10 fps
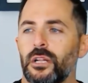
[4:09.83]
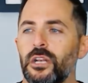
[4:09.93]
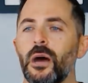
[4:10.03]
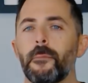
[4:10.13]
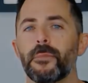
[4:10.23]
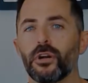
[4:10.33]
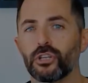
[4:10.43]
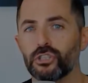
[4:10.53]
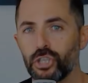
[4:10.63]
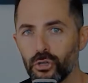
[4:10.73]
Number
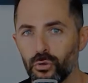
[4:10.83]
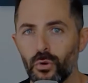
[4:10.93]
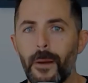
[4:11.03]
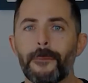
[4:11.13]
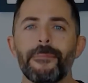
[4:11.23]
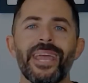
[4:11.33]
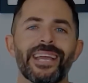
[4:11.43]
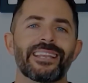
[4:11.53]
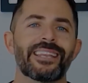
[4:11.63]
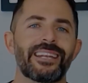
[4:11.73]
two,
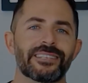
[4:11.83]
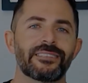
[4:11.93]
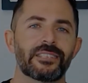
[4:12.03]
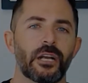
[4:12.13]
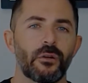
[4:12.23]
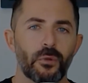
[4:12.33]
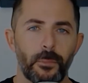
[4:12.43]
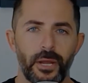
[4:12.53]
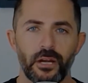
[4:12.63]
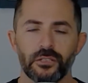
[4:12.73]
make the necessary
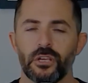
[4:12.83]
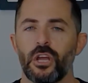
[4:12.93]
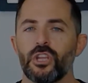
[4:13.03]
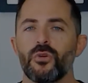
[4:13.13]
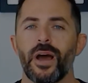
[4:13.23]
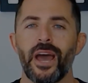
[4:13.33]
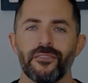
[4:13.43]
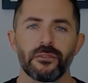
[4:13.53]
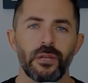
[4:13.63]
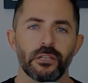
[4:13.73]
repairs. You
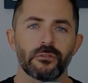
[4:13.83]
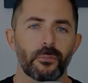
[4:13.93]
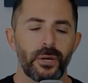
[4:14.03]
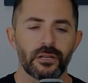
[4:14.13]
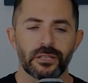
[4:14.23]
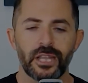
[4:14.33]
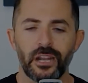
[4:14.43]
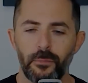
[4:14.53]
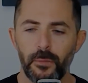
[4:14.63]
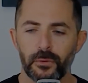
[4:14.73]
have to make the repairs. A lot
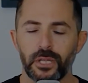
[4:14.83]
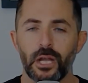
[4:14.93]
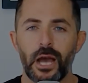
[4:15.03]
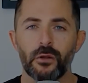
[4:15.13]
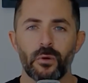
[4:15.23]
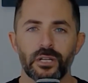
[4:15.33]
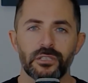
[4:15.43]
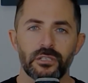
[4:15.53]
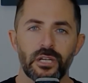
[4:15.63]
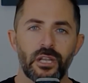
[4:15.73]
of people are like, I don't want to
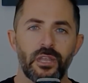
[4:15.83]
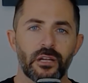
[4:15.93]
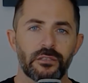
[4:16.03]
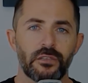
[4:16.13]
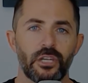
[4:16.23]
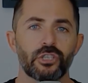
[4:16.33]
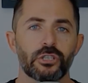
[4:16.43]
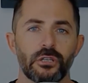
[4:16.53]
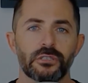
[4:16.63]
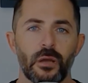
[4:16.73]
touch anything until the
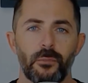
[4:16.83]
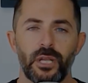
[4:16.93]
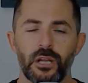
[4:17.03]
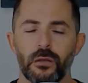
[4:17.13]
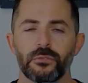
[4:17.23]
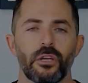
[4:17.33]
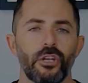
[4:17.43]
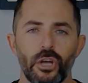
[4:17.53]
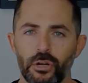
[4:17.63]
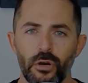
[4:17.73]
insurance company comes.
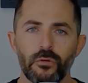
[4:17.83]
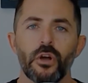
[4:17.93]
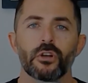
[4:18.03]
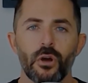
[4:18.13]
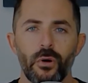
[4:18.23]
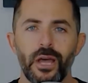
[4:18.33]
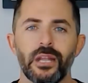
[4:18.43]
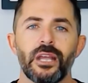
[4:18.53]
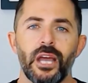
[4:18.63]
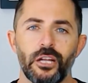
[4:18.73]
No, no, go
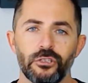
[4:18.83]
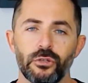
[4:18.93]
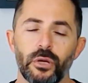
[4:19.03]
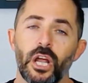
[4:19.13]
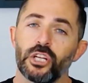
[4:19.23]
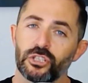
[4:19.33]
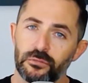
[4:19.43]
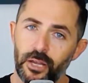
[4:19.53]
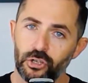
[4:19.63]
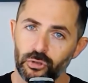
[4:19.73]
ahead and do it. Just
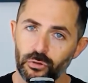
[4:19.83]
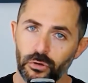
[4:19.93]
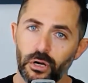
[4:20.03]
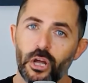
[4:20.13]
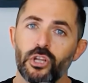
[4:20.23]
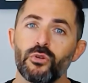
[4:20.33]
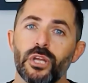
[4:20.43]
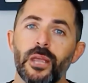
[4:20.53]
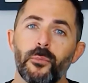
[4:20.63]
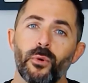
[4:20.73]
make sure you
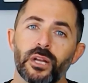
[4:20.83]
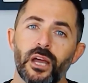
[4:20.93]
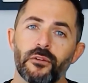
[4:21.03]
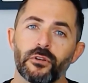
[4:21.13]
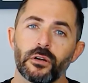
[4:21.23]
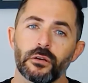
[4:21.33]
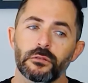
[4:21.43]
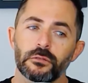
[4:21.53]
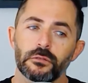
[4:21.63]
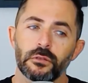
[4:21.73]
keep
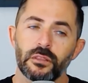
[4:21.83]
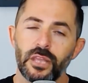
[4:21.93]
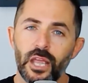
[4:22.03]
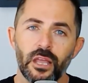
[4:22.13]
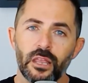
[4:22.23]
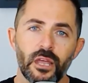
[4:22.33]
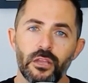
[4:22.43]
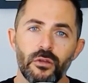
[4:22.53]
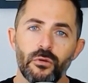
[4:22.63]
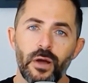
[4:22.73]
whatever thing that
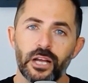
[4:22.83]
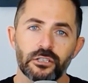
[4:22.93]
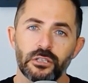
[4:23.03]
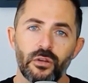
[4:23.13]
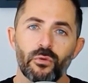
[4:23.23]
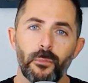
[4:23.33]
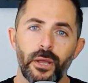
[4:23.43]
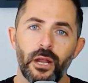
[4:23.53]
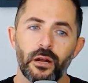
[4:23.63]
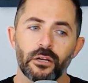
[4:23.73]
you actually
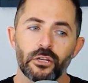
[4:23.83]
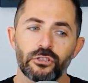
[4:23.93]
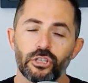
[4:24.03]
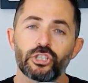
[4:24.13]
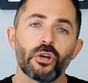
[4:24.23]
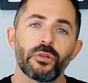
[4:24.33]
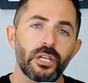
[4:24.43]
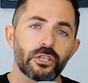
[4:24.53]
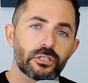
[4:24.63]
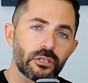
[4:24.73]
repaired to show the
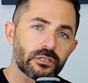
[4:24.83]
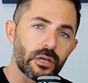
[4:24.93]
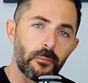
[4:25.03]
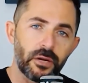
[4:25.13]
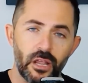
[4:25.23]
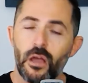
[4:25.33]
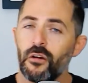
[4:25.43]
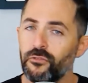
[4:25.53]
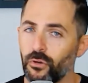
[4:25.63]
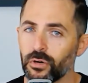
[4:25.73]
insurance company.
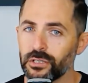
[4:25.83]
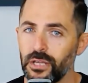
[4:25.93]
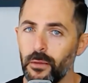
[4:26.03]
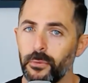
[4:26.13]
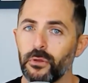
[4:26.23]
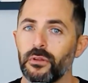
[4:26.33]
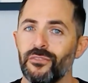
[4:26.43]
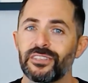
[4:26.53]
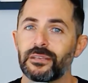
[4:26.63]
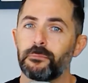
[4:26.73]
For example, if
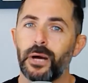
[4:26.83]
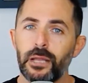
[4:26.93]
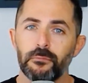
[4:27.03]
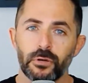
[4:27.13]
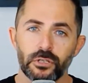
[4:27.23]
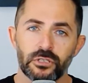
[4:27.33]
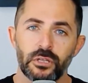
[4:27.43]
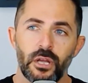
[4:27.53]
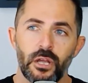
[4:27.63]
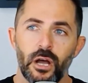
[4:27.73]
it's a pipe
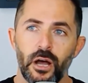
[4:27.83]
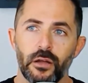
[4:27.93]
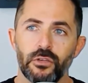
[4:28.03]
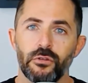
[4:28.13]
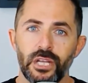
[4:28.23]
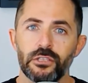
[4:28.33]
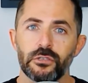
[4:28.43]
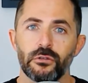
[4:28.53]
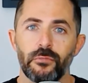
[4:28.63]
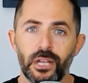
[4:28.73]
burst, uh, you need
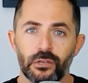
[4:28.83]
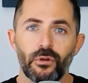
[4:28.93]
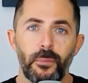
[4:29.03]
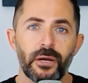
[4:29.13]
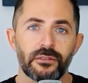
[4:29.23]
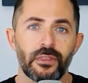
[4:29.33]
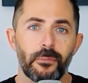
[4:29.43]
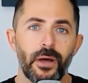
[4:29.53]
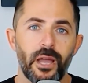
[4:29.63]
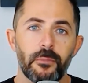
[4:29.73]
to make the repair to the
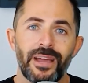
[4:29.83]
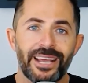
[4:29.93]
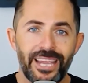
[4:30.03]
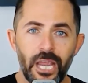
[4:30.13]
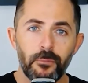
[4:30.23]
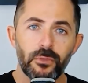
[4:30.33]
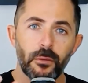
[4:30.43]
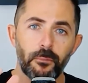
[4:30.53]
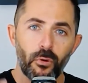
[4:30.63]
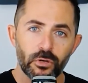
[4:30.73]
pipe, keep the
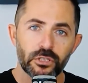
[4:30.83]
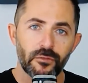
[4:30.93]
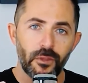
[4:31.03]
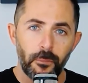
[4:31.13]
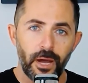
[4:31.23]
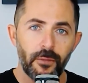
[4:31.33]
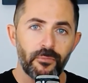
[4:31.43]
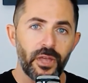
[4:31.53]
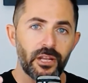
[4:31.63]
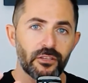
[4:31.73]
portion of the
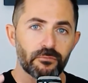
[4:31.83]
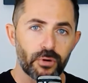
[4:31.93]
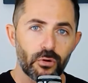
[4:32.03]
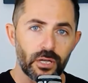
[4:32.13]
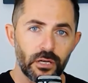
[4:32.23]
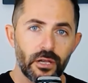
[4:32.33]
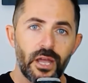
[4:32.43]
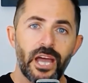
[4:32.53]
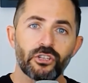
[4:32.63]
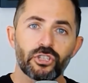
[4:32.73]
pipe that is broken,
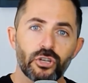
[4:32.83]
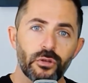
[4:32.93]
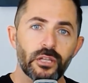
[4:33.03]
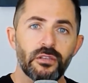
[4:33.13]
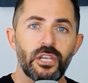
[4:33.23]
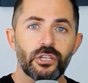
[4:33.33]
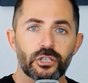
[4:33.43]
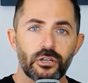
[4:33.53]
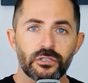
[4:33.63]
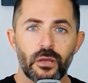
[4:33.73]
and show that to the
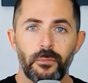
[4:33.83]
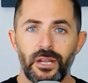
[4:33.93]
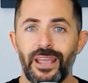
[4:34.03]
insurance company.